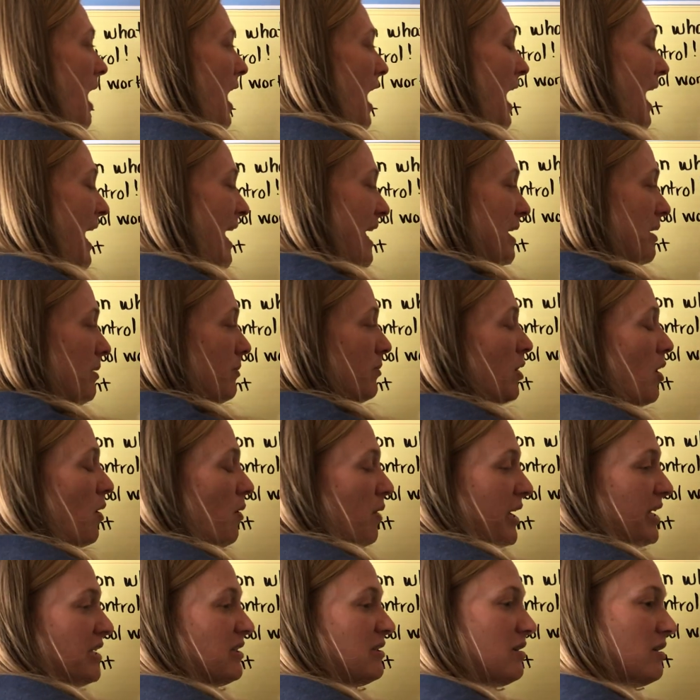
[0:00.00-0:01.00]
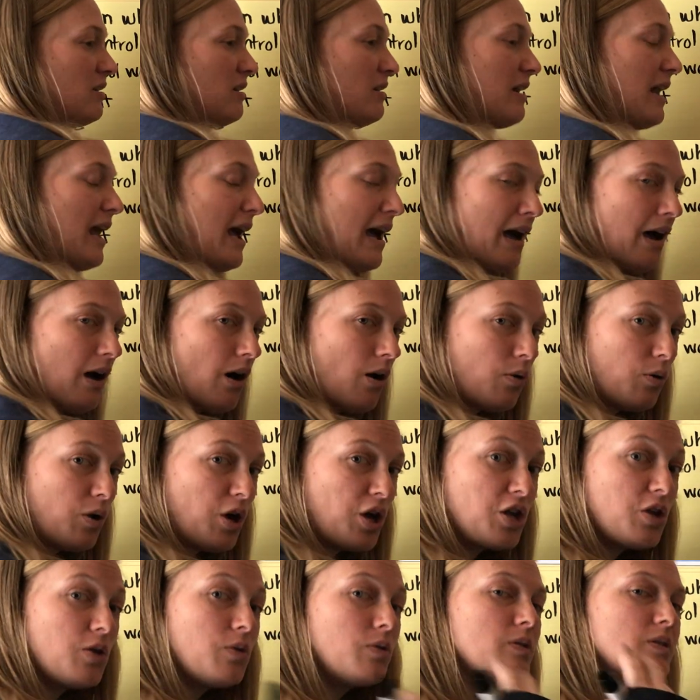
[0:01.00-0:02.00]
I am going to now
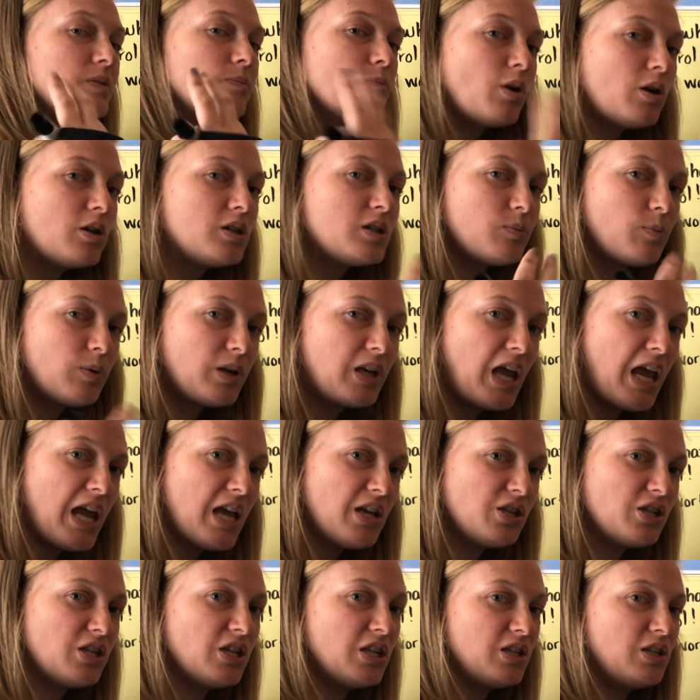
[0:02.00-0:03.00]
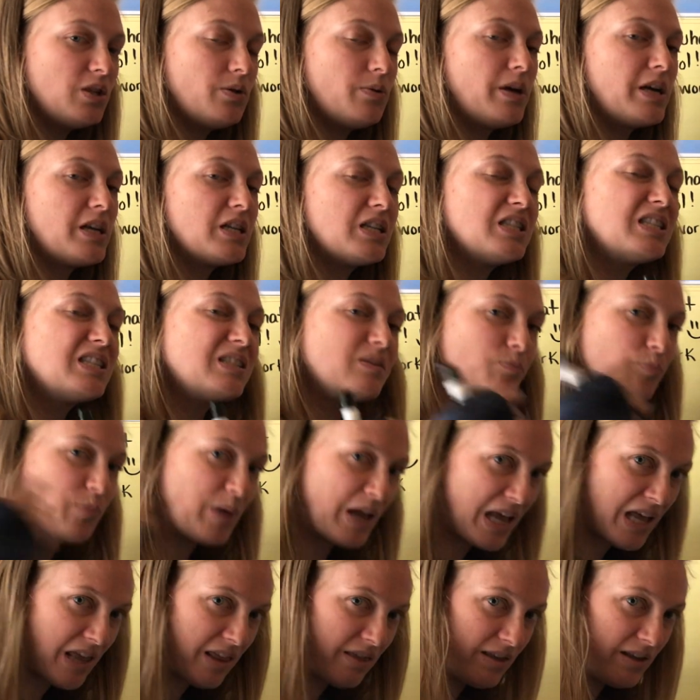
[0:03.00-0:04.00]
use multiplication to
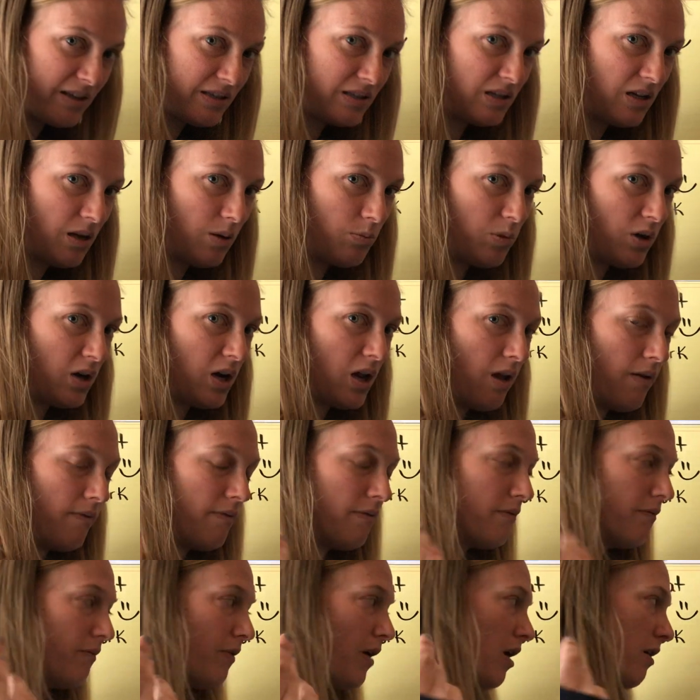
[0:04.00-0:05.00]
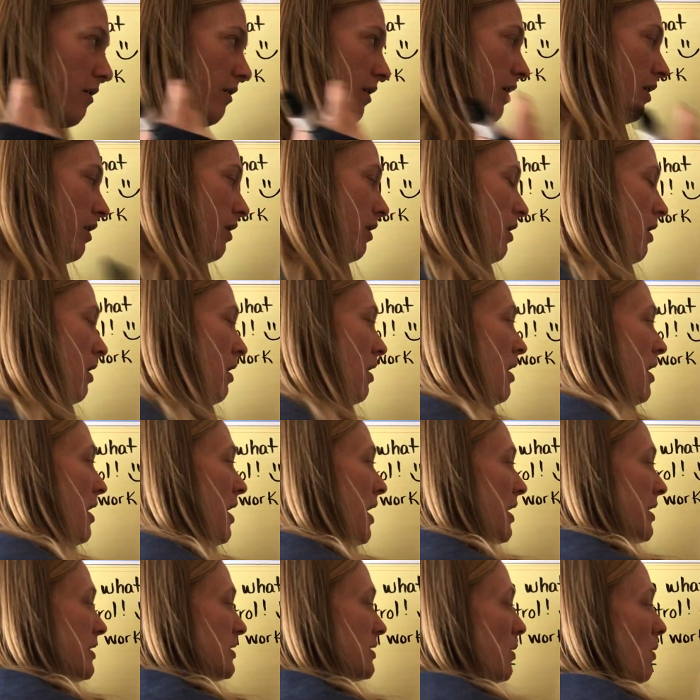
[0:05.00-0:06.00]
expand this number even farther.
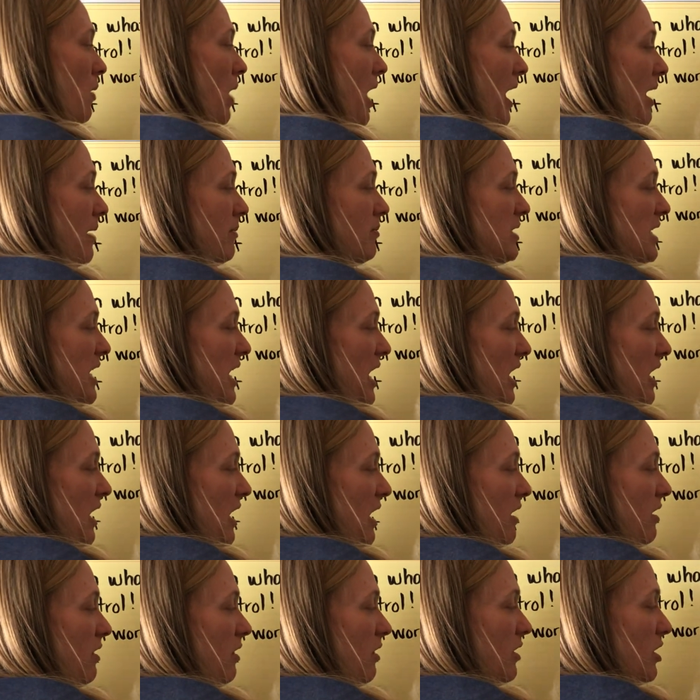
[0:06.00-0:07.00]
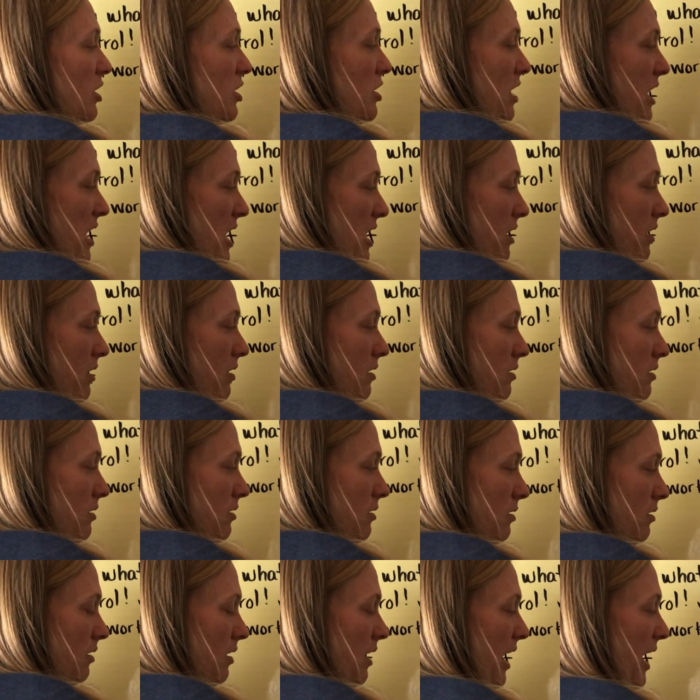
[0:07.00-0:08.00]
So I'm taking 30,
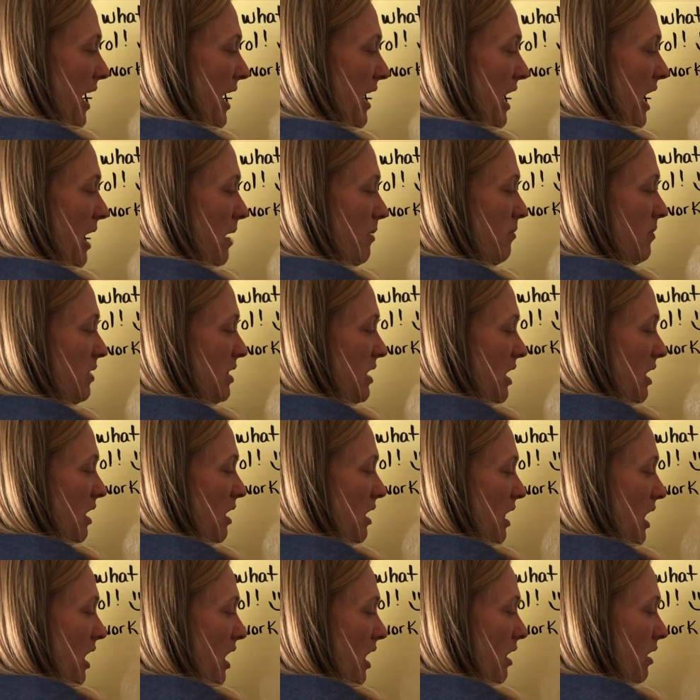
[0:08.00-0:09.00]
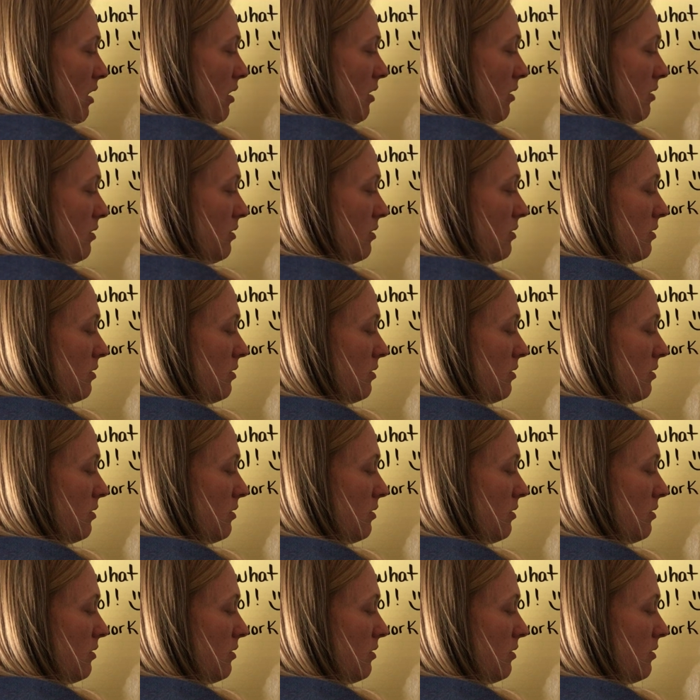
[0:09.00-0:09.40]
and I'm thinking